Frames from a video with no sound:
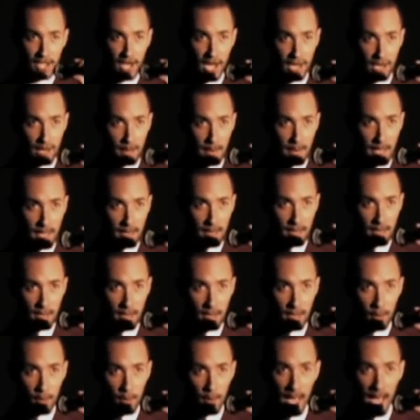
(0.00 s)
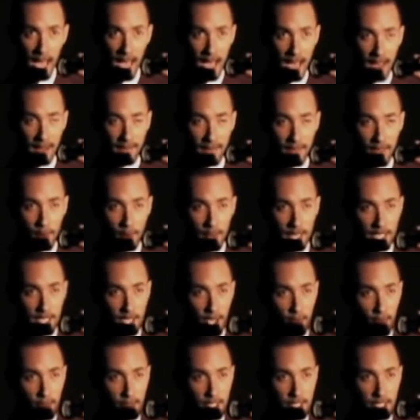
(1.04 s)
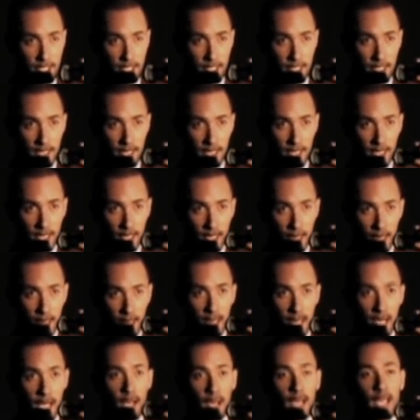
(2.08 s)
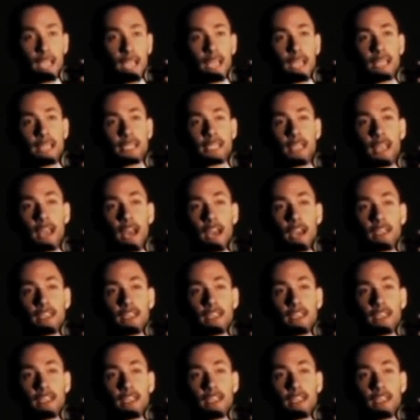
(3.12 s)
gentlemen, we have the results. There is a